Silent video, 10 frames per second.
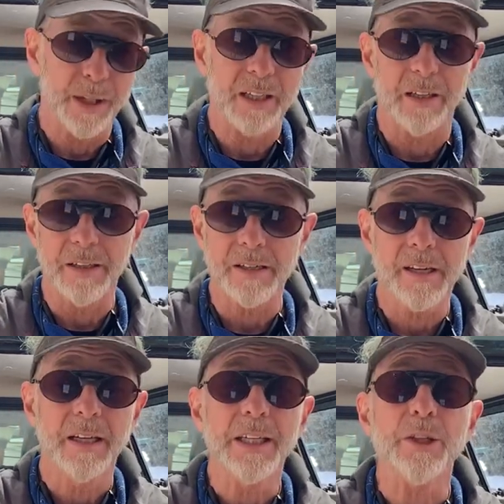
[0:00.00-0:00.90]

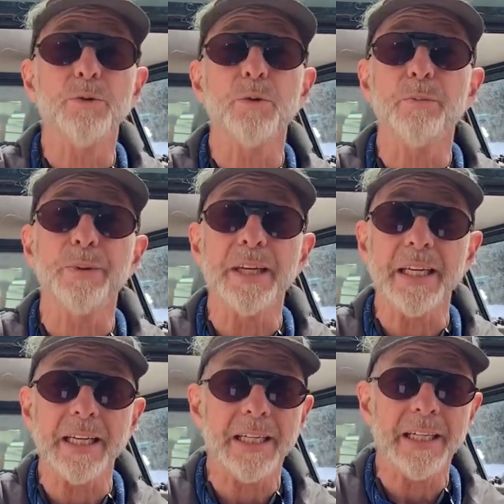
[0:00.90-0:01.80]
because you will be